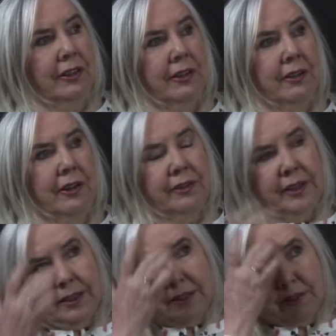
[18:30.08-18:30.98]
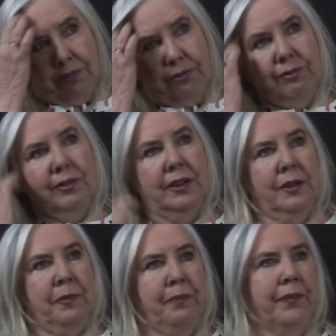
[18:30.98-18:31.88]
uh, on the night of
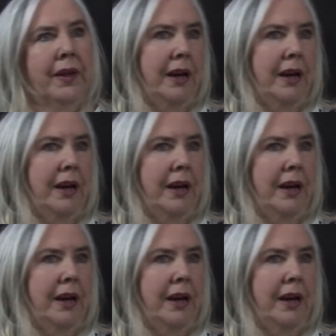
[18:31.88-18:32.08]
um,